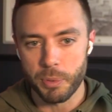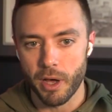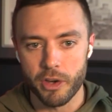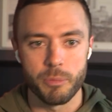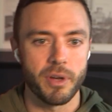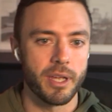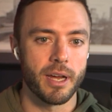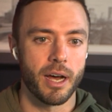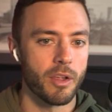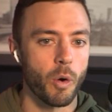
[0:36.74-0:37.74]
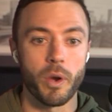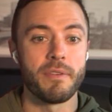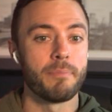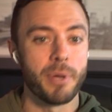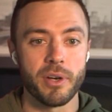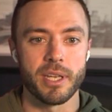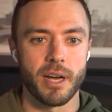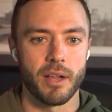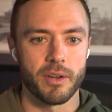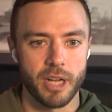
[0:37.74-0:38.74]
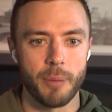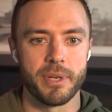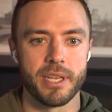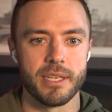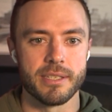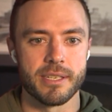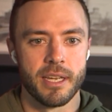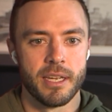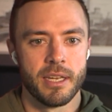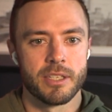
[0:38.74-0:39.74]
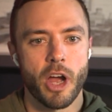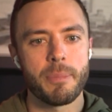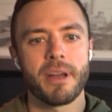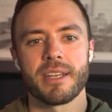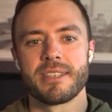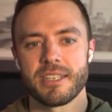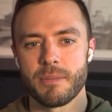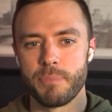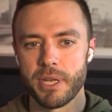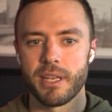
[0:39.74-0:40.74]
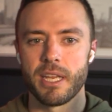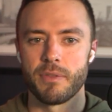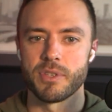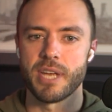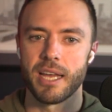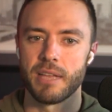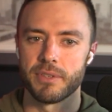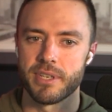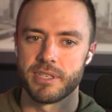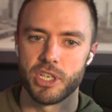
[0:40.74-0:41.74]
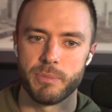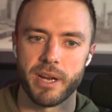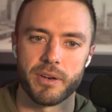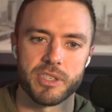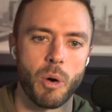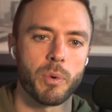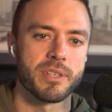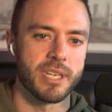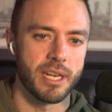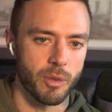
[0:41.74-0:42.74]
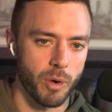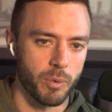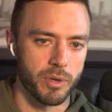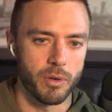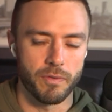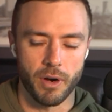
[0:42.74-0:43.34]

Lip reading: $100 million or even $1 billion companies. Talk about accessibility of those high-level decision makers and what we're seeing in the work we're doing for our